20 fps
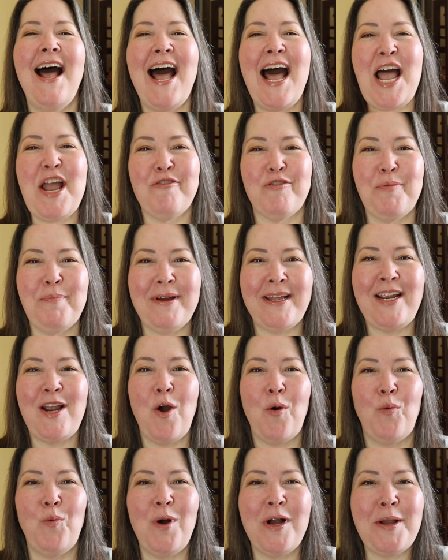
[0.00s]
Hi everybody,
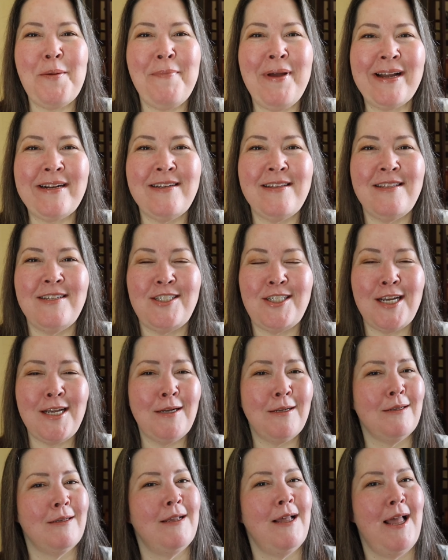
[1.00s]
welcome back to the
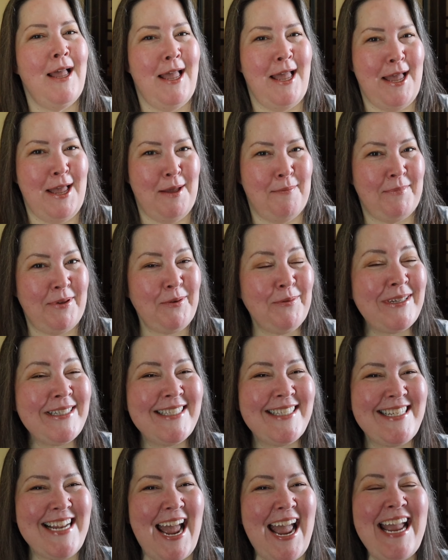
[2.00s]
channel. Happy
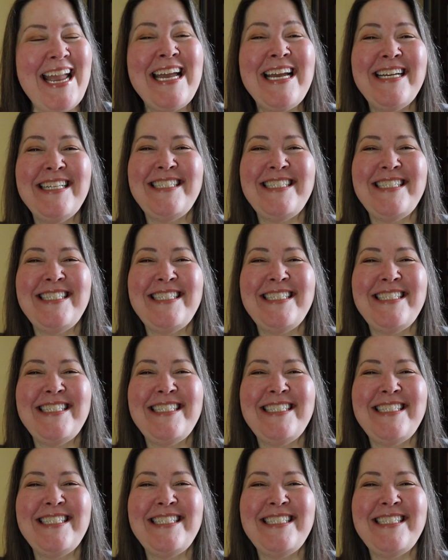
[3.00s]
Wednesday.